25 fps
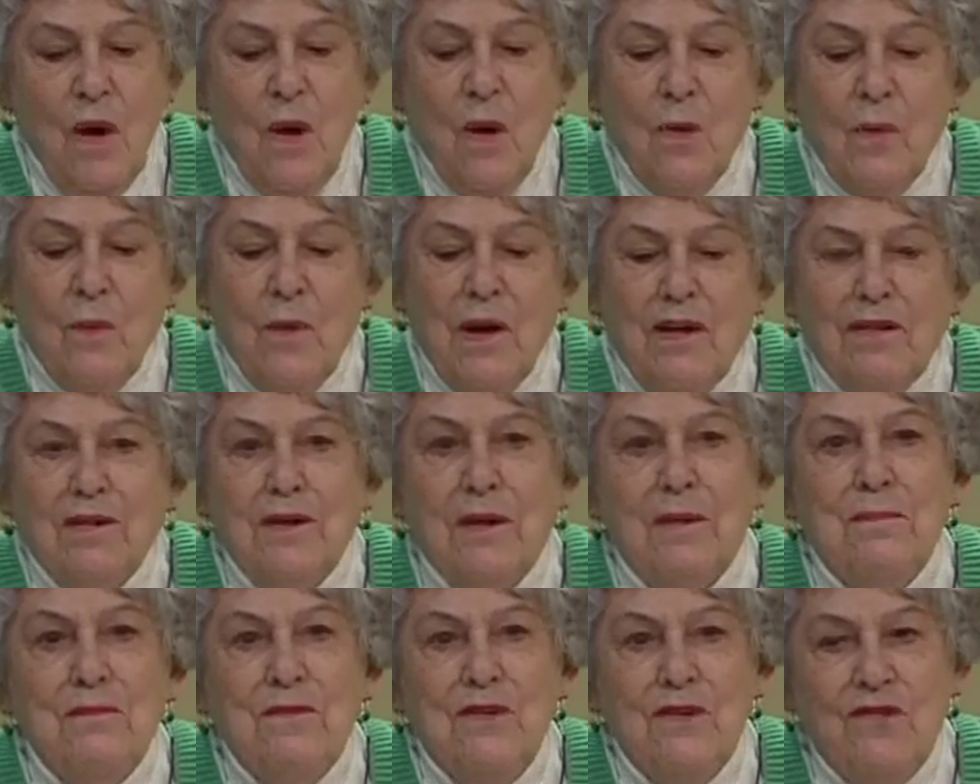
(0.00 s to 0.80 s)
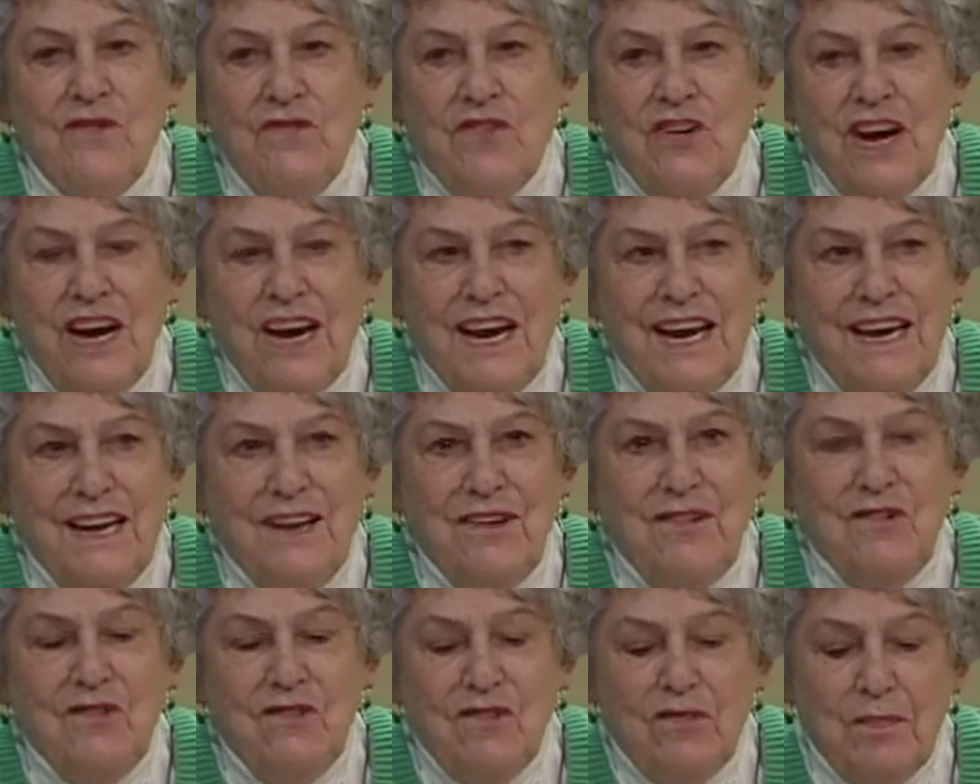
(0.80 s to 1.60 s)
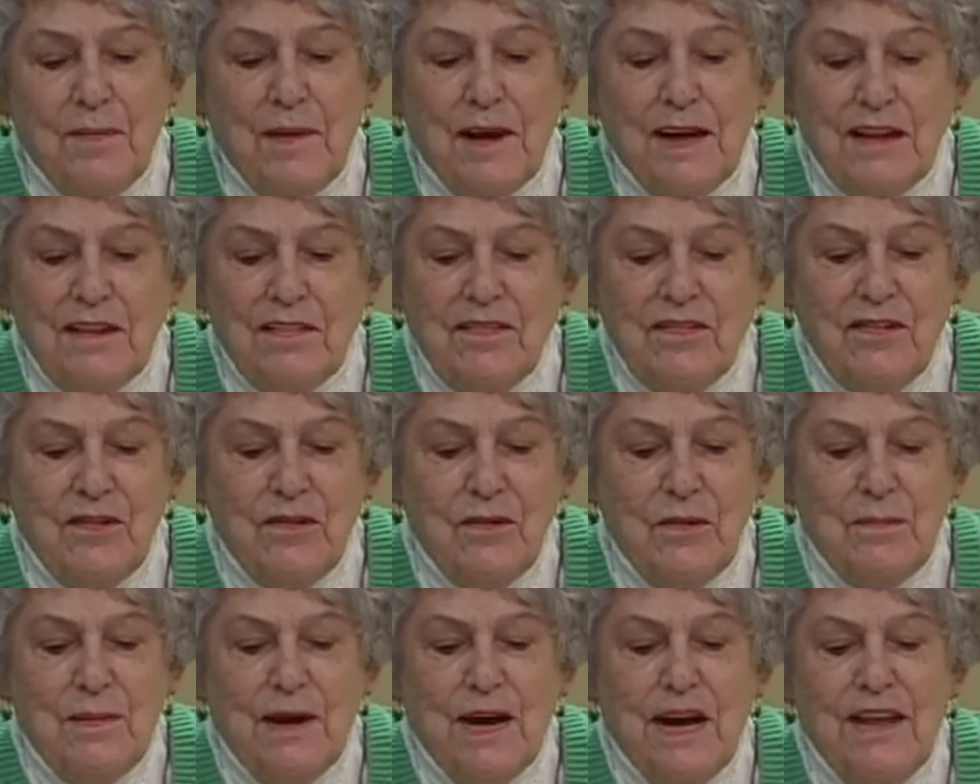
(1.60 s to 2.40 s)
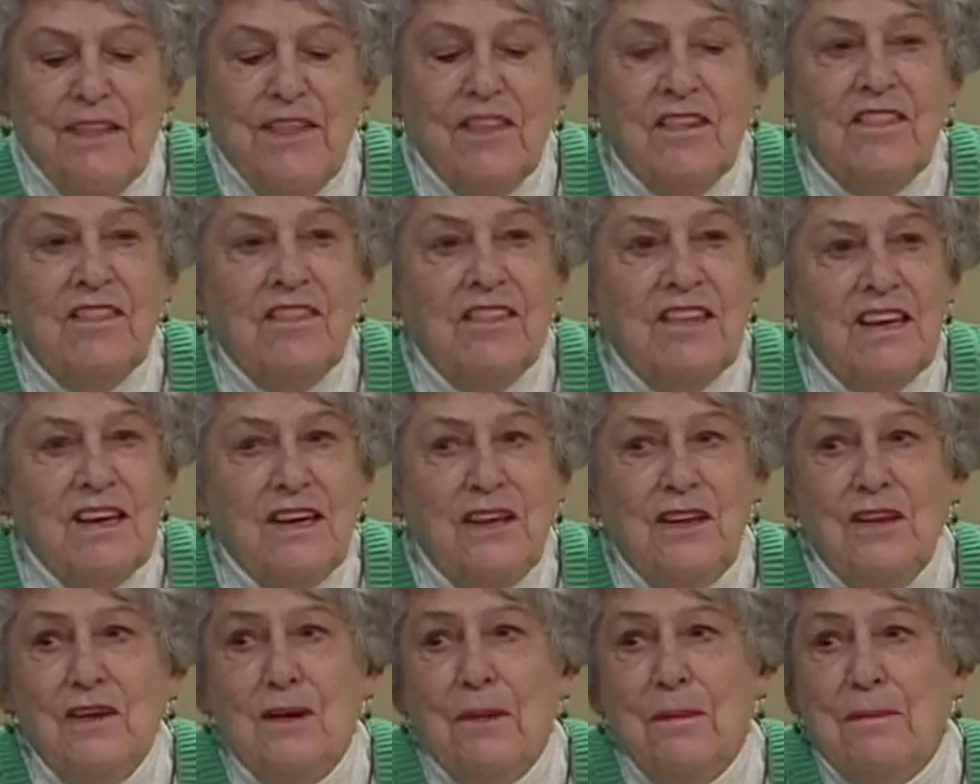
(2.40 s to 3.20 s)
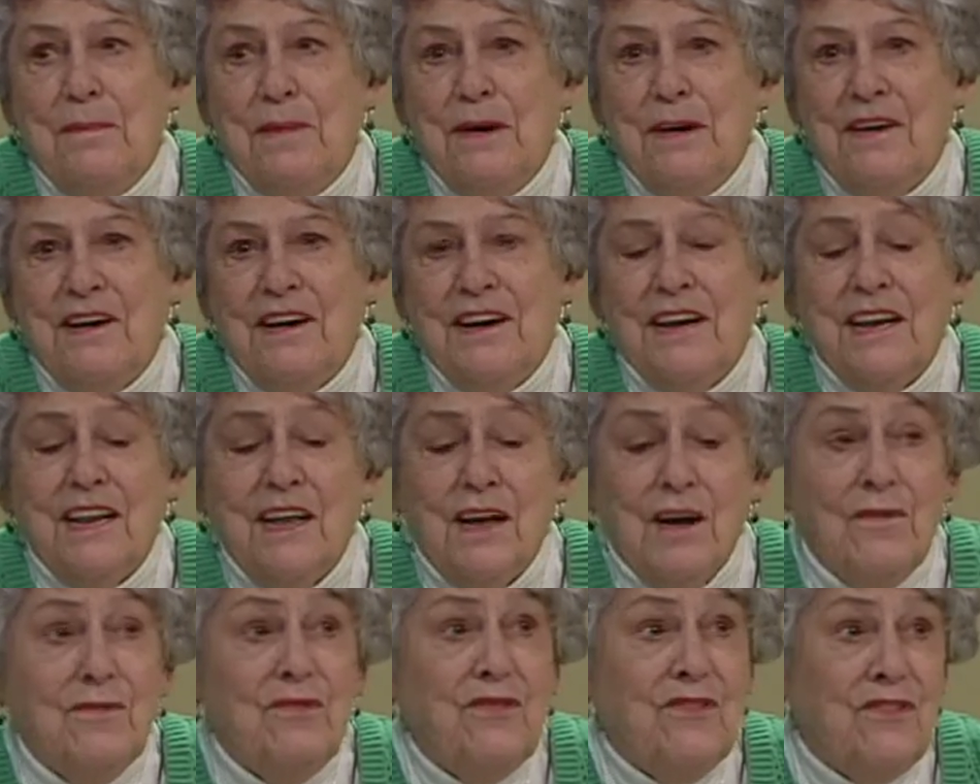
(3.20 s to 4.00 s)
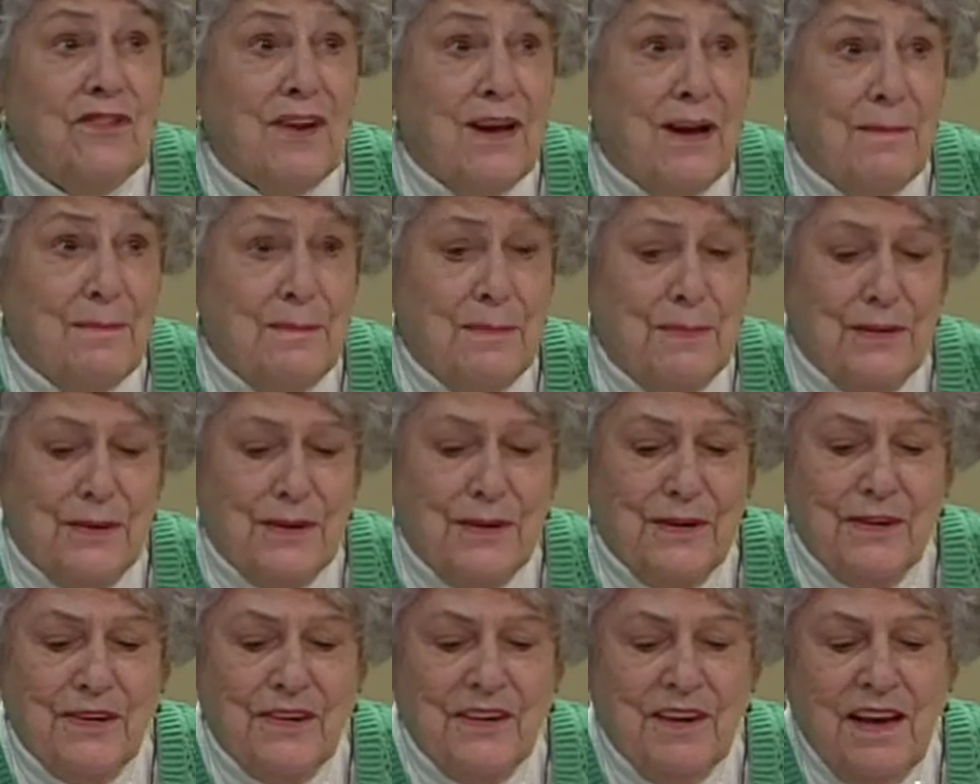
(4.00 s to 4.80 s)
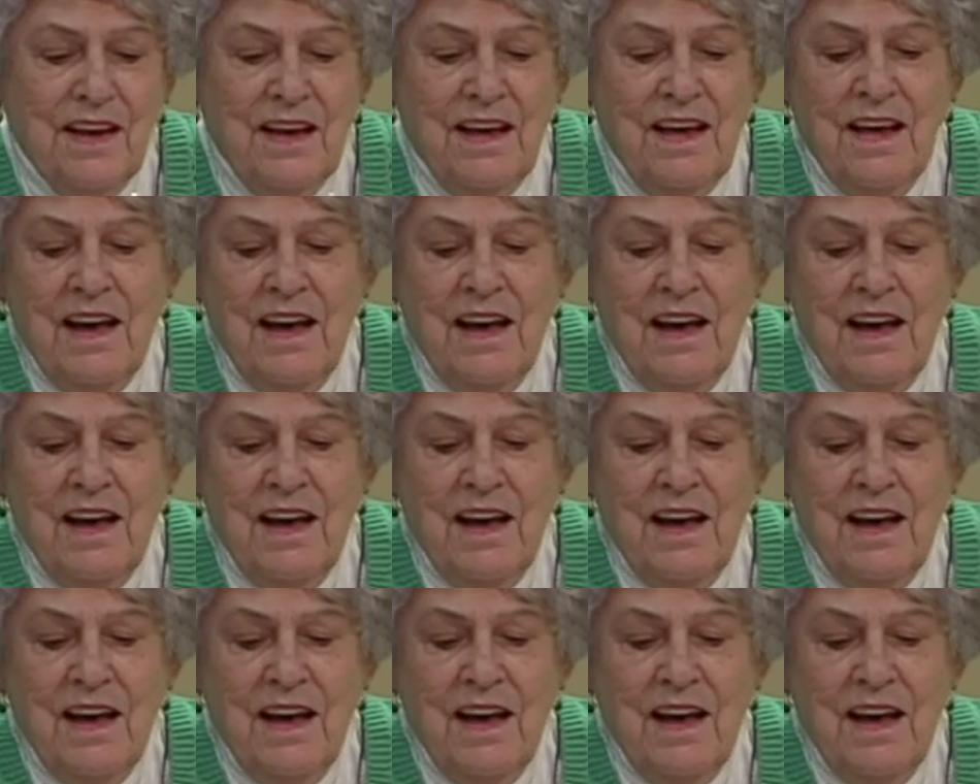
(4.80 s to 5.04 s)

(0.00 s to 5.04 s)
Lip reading: Welcome to Change, sponsored by the Senior Bond of Schaumburg,